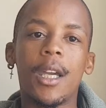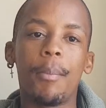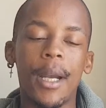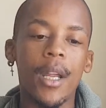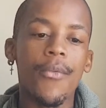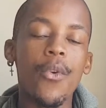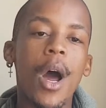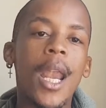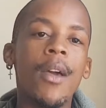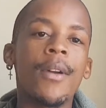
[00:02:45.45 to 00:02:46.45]
But if you are
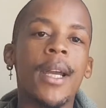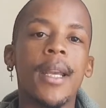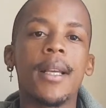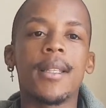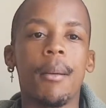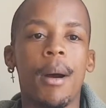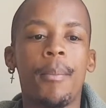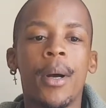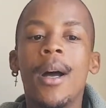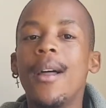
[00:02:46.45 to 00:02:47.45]
living in a suburb,